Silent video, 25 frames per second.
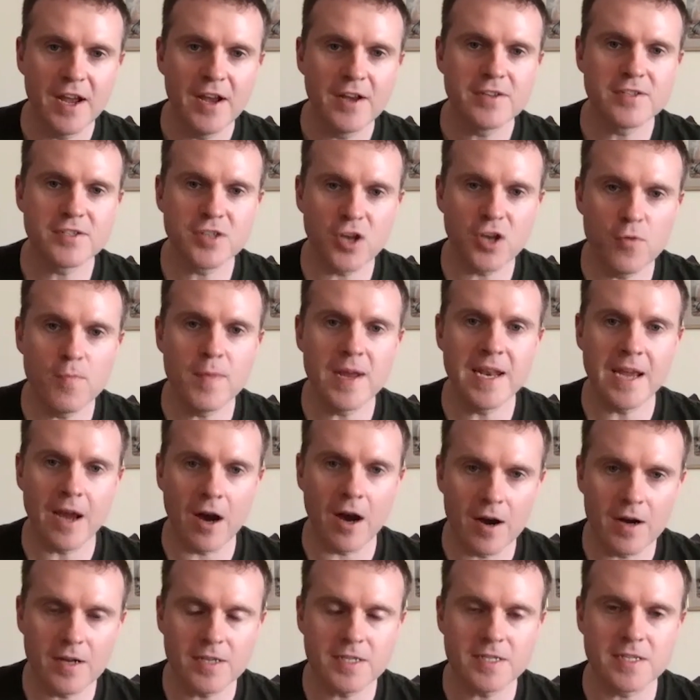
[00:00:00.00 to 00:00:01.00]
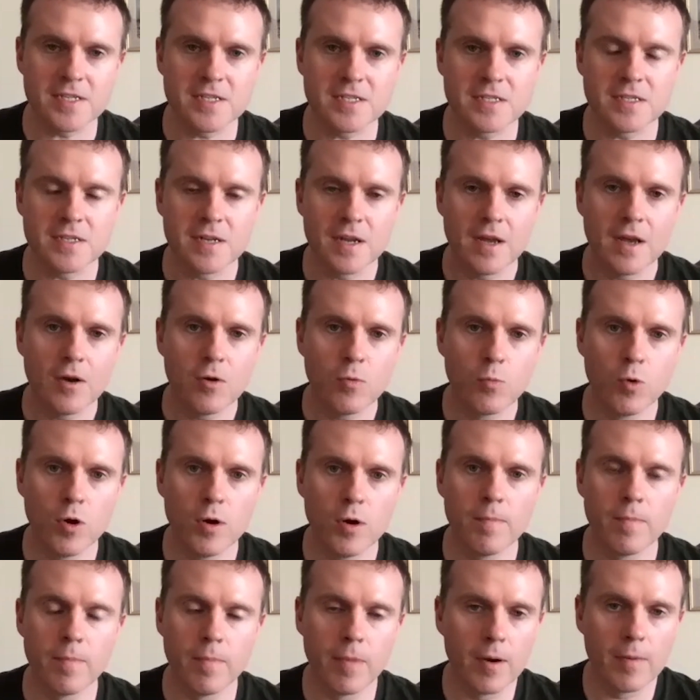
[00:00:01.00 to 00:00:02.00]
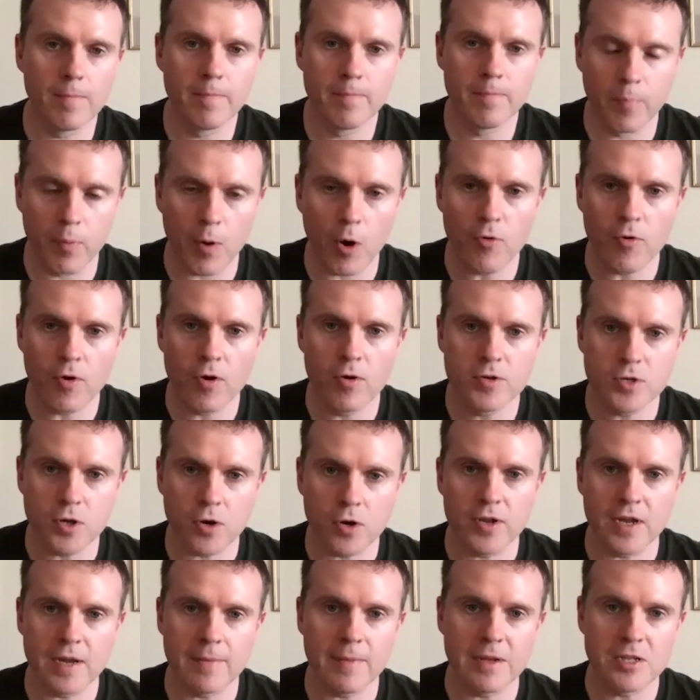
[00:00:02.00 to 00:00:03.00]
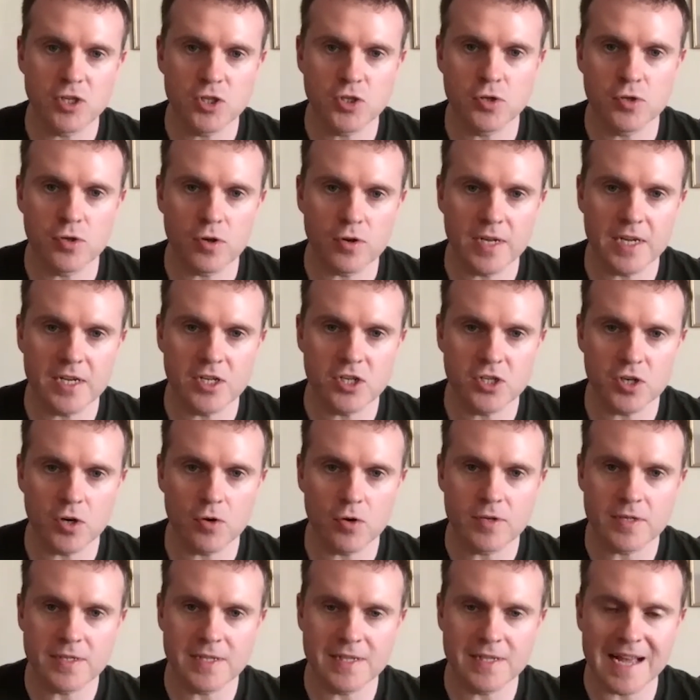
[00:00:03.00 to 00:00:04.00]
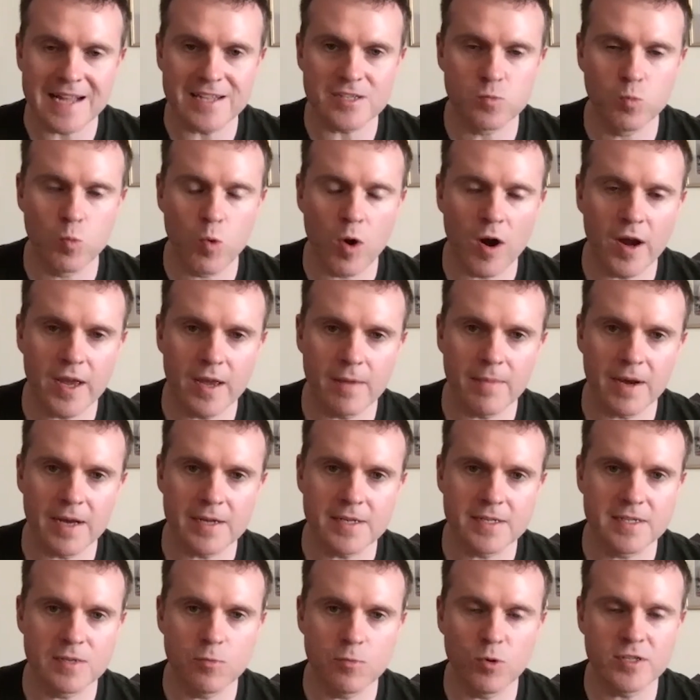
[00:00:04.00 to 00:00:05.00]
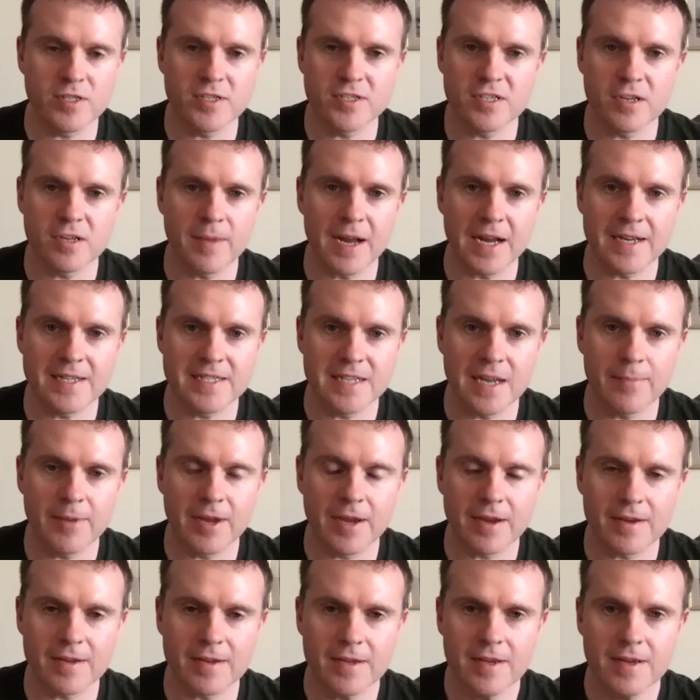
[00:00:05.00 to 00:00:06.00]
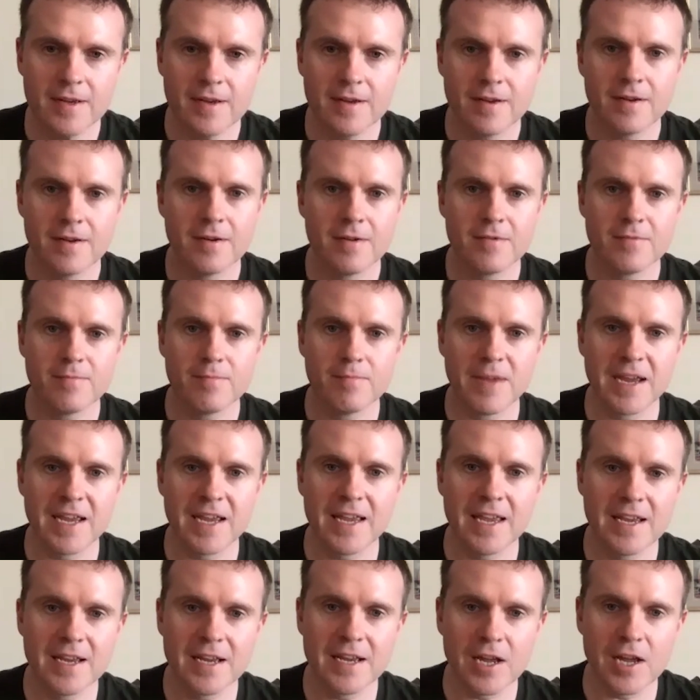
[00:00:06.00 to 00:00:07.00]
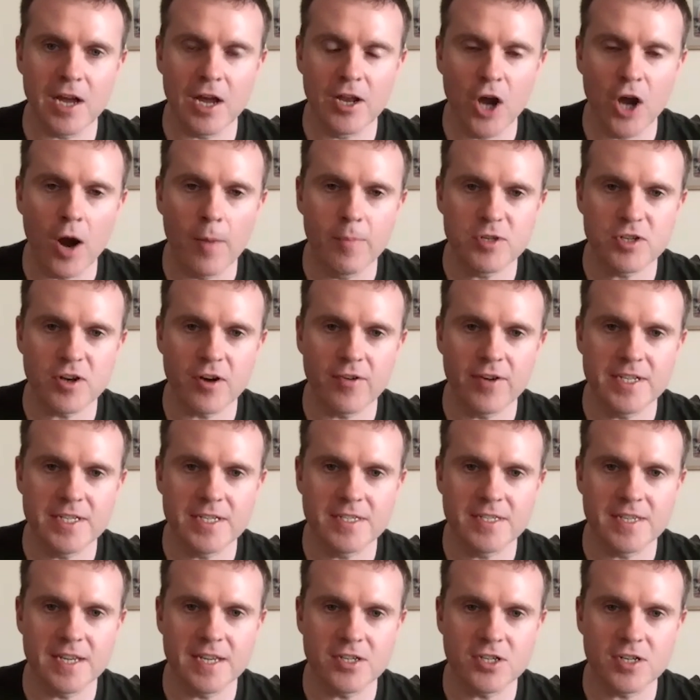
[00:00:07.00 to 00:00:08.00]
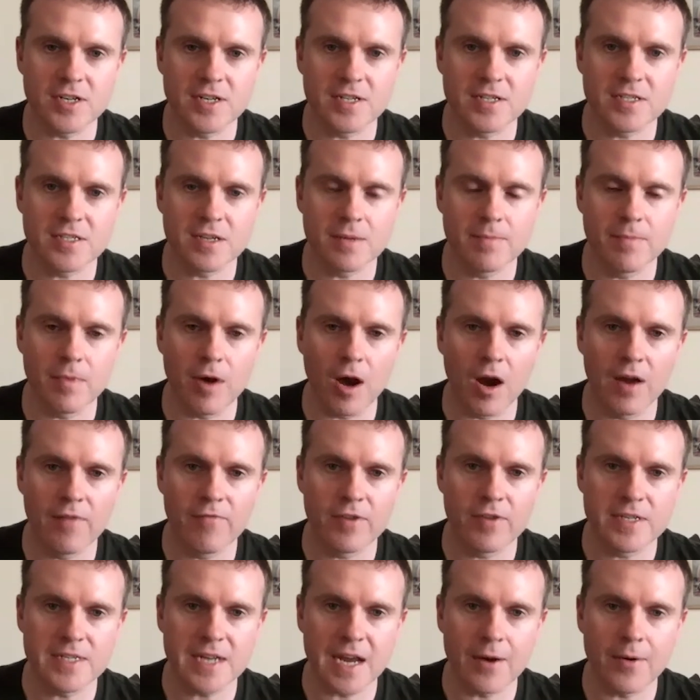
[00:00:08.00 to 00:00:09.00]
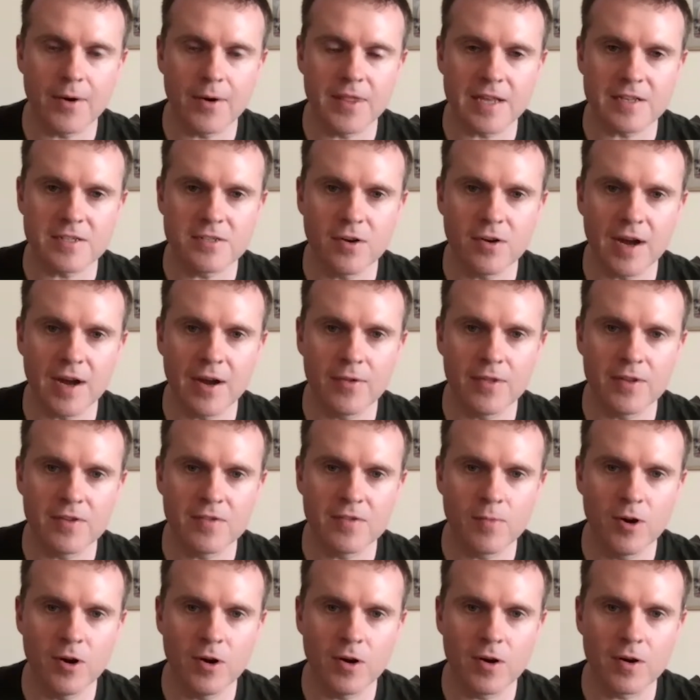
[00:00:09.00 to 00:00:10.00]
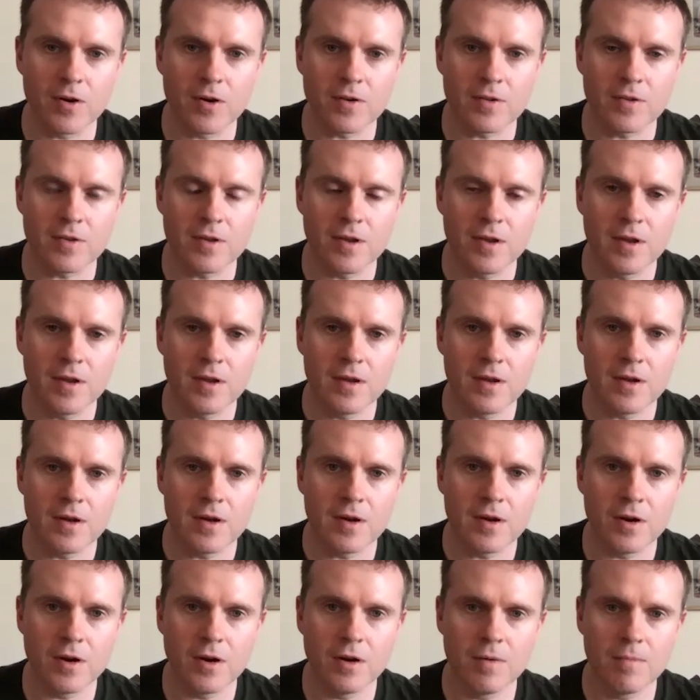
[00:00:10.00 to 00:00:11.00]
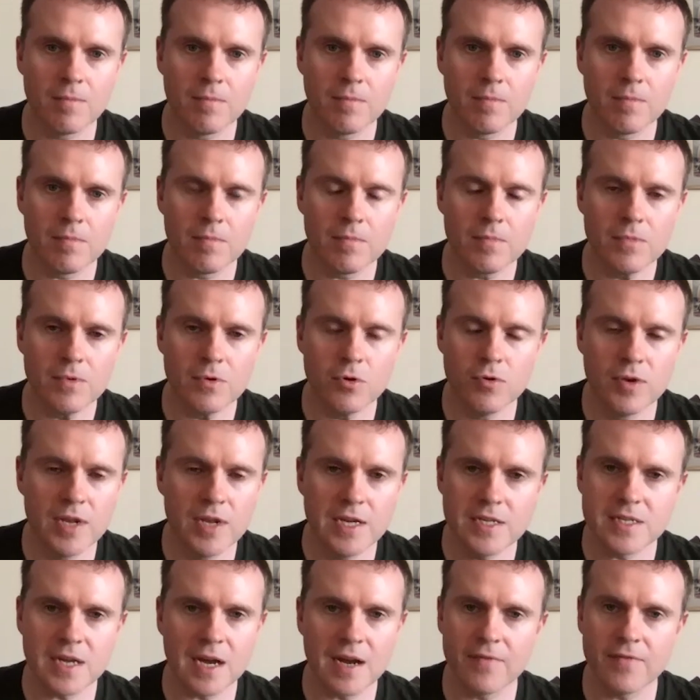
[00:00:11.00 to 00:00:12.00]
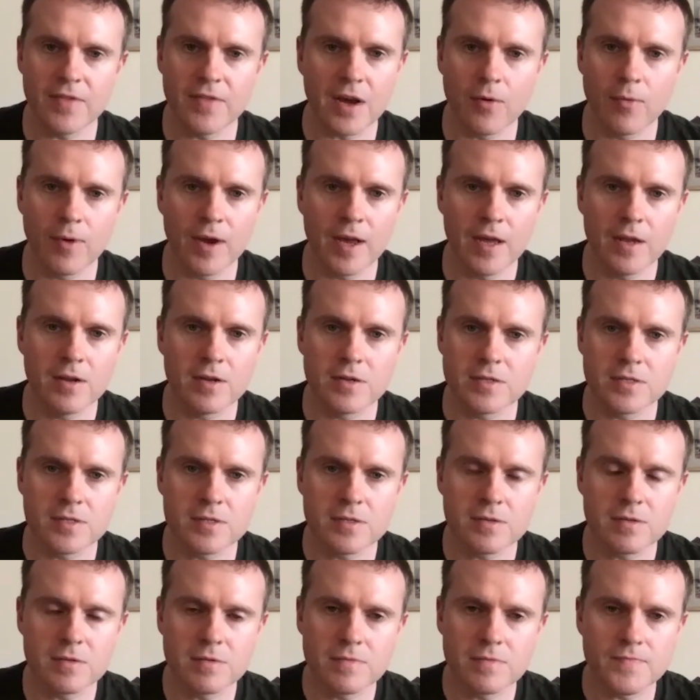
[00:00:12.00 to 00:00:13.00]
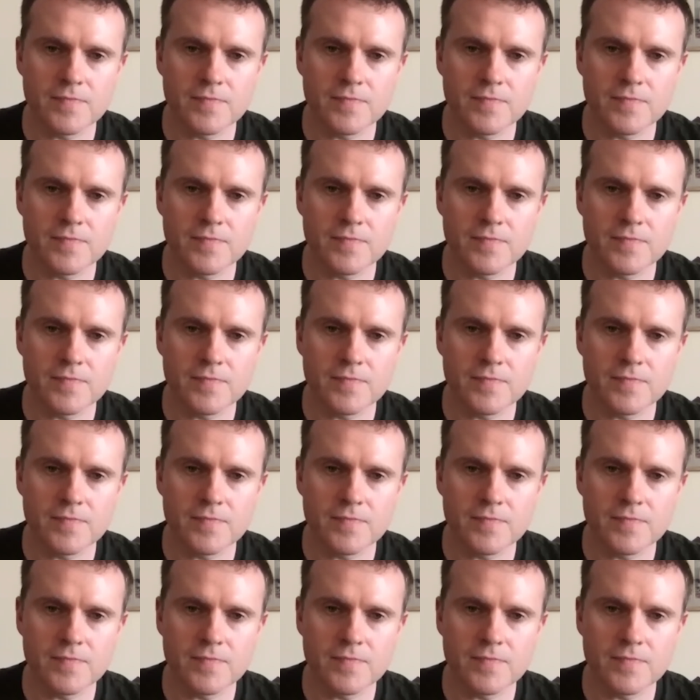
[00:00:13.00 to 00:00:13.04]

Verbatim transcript: So many artists were uh, borrowed on him and stood on his shoulders, and that's why it matters. It wasn't some academic making a, an arbitrary decision in some ivory tower. That's not how this works. Um, you need to have that awareness.